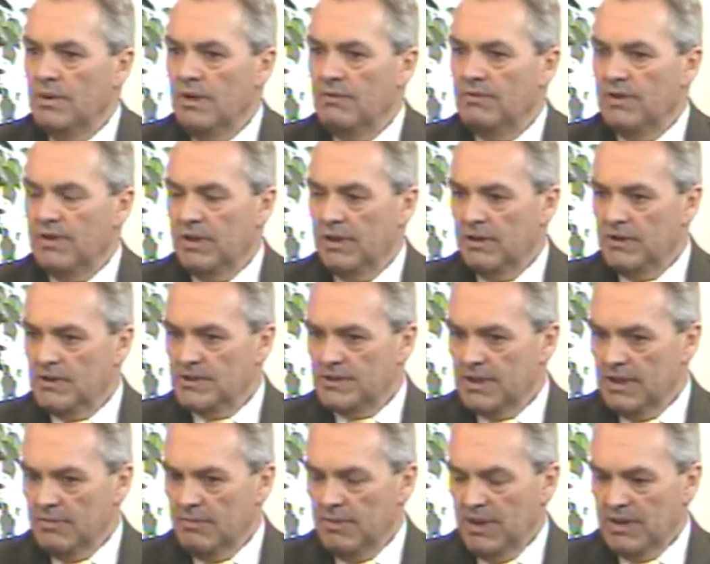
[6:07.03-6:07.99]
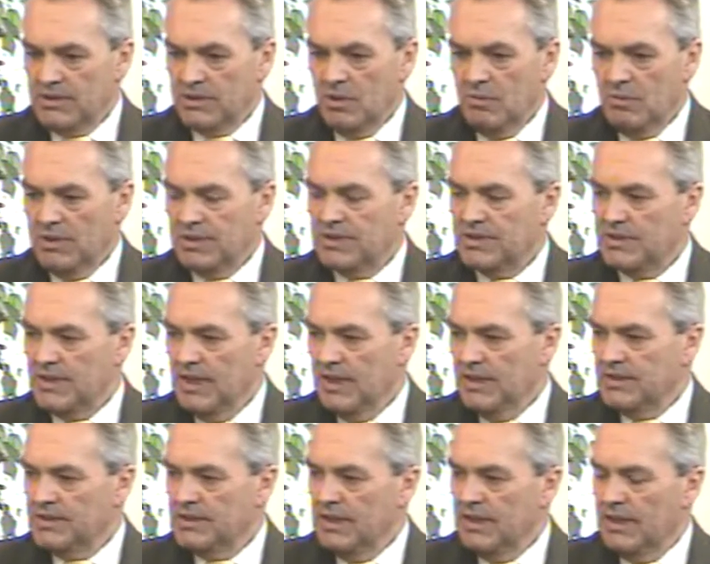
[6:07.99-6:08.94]
everything you said makes so much
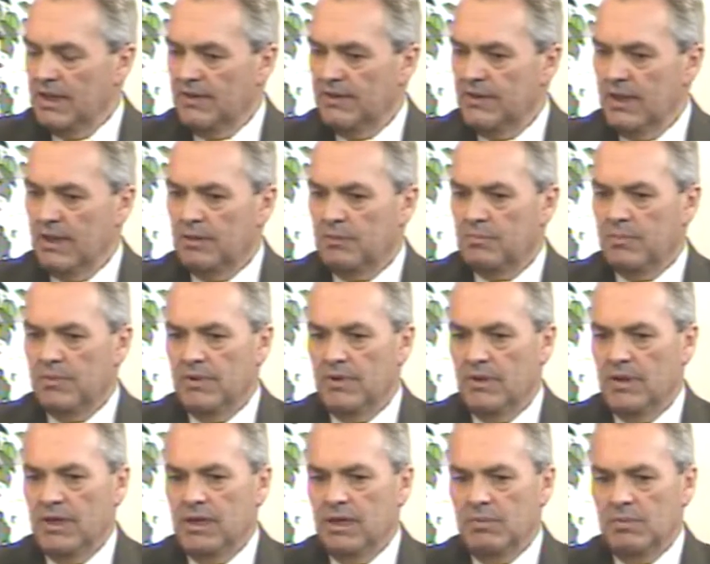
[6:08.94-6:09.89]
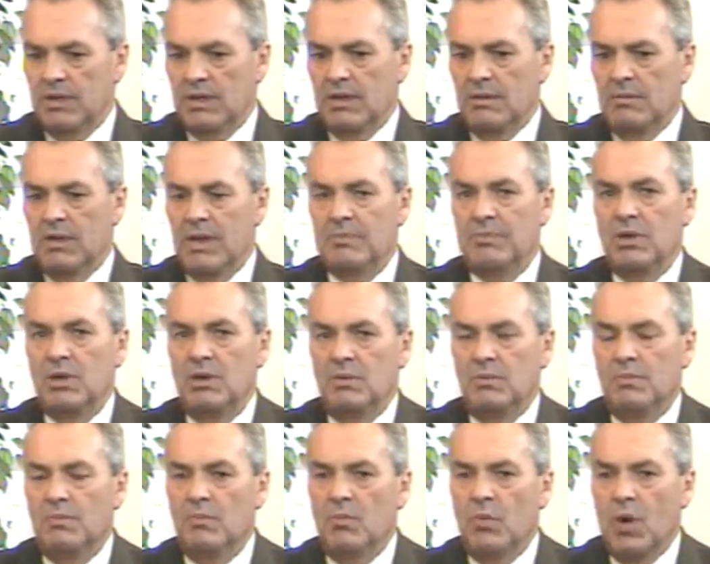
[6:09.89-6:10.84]
sense, and I think anybody that might be
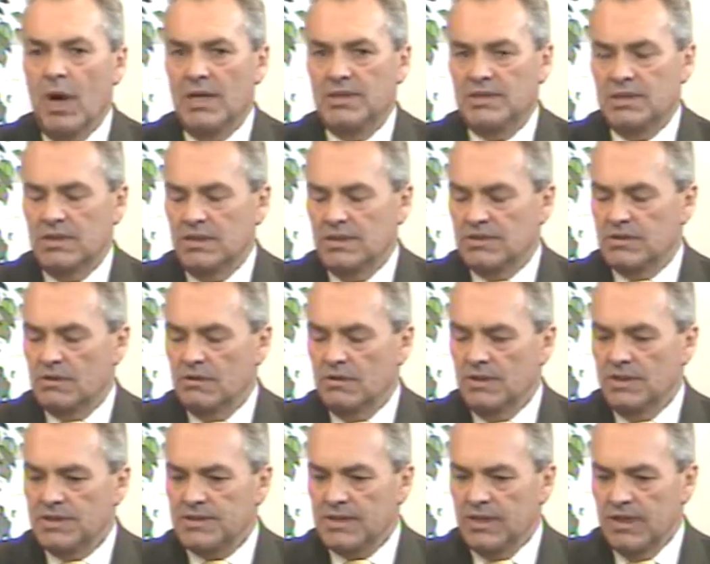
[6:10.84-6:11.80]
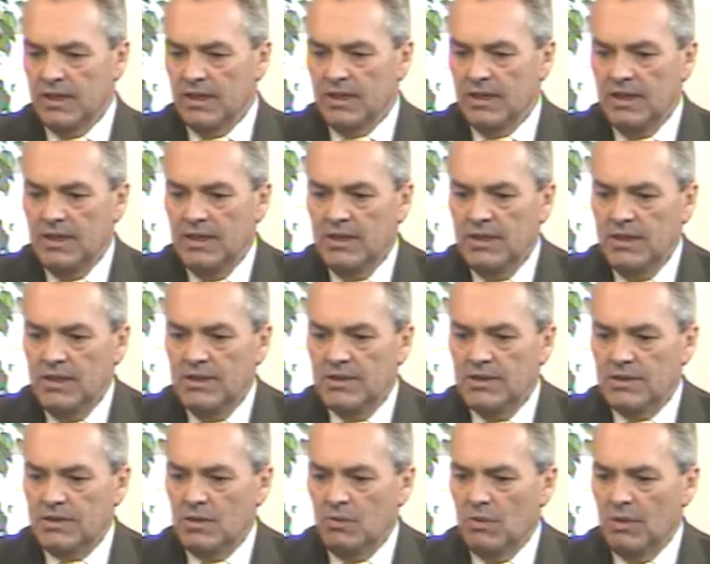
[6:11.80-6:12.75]
watching this or listening
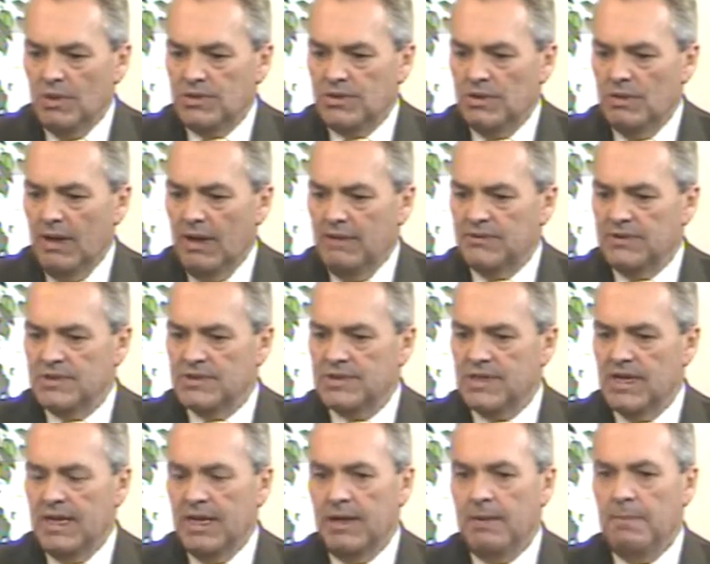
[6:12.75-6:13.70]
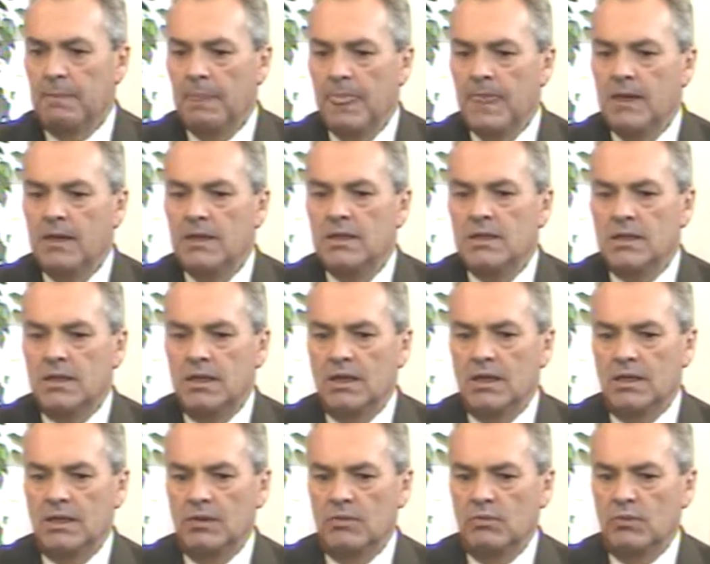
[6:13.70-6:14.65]
to what you have to say,
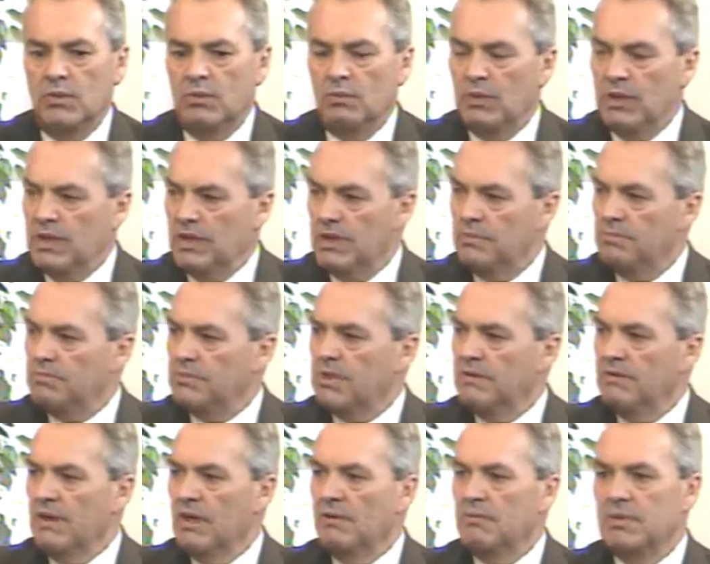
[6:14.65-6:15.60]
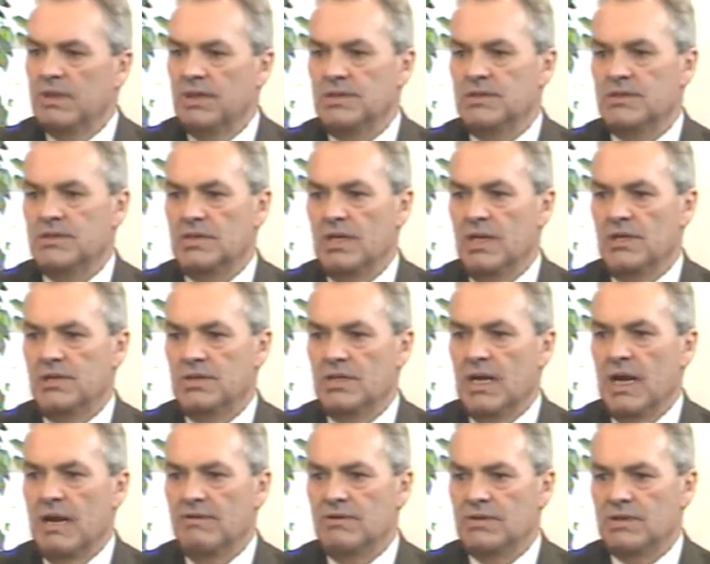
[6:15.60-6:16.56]
when we develop legislation,
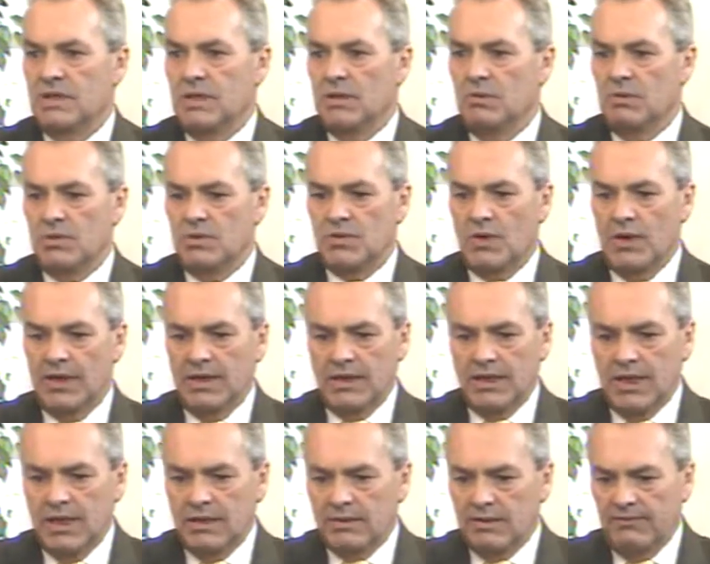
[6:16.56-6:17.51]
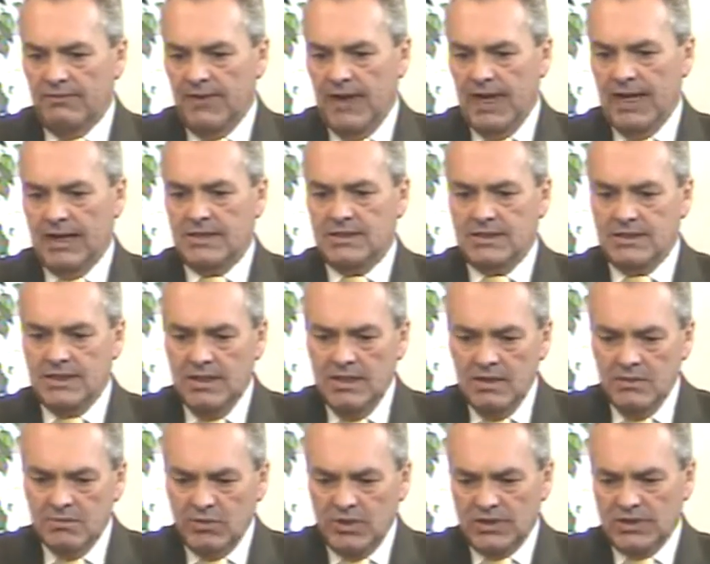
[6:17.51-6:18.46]
obviously we're trying to get the facts,
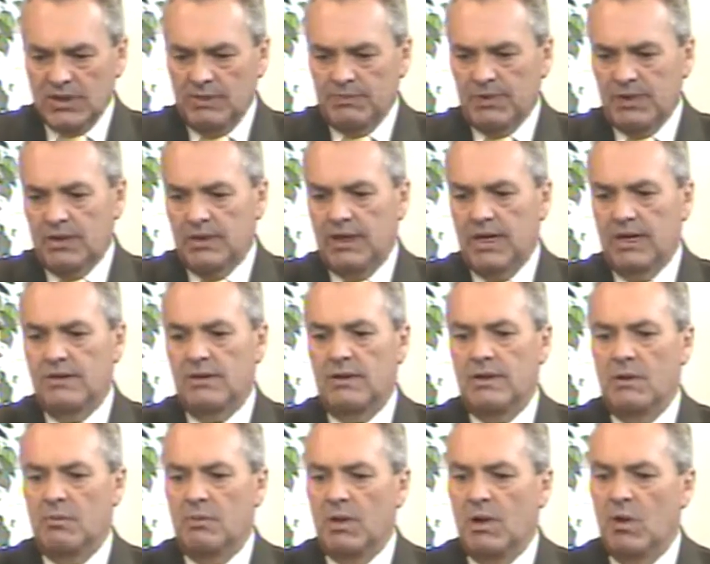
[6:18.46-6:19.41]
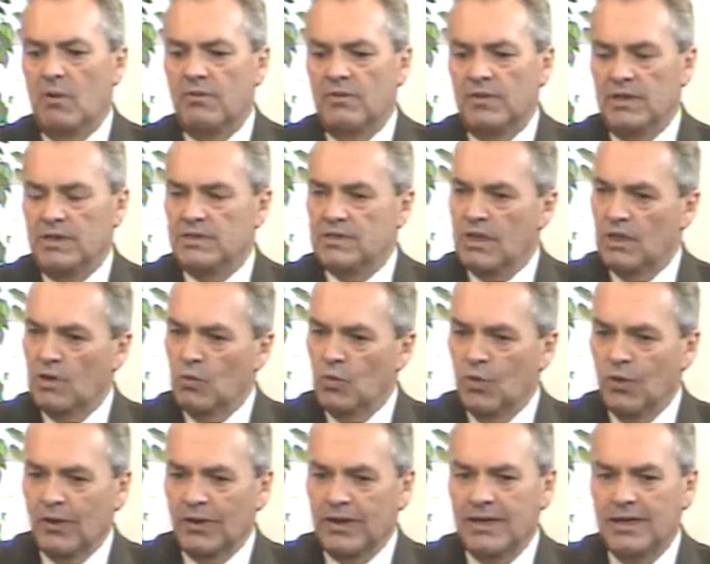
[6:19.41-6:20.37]
put something together that we hopefully is going to
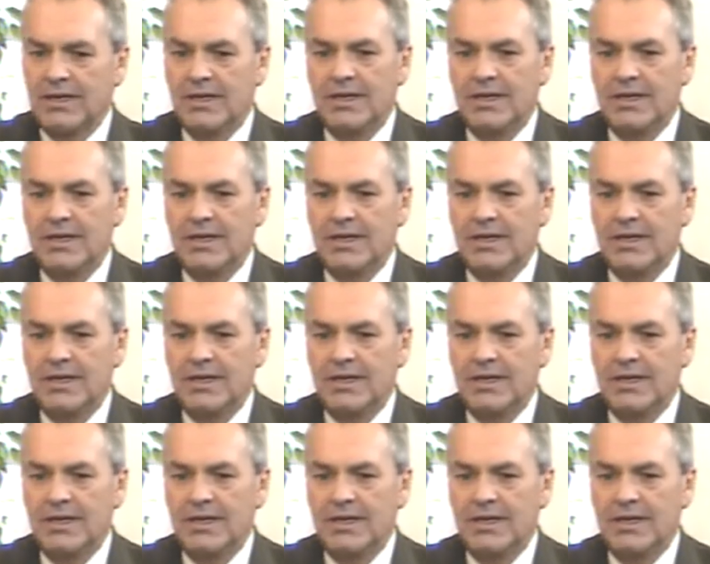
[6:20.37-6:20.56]
work.